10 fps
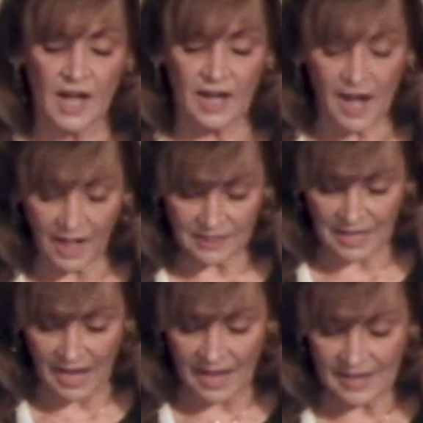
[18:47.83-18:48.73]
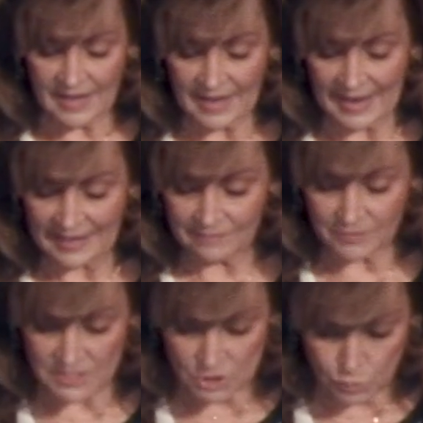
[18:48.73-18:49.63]
Kala, and in
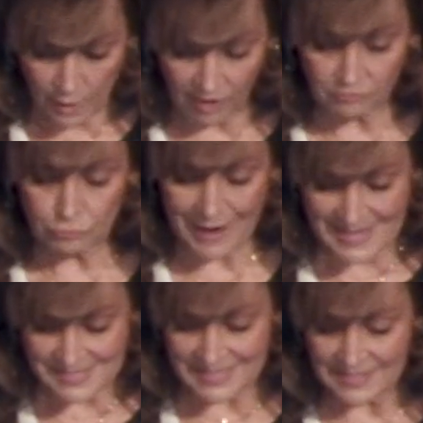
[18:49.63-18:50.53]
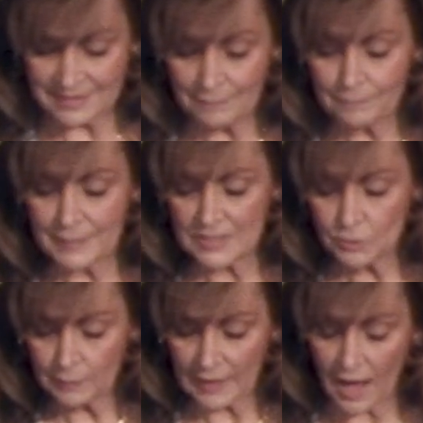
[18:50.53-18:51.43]
verse 12, Resen
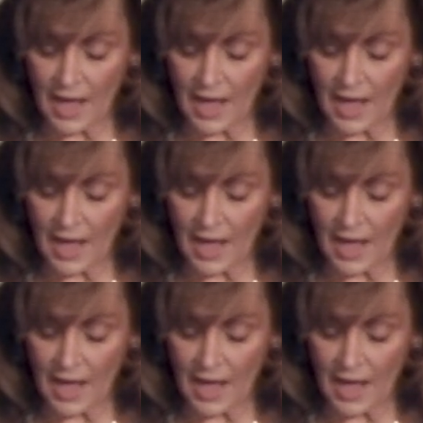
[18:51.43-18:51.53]
between,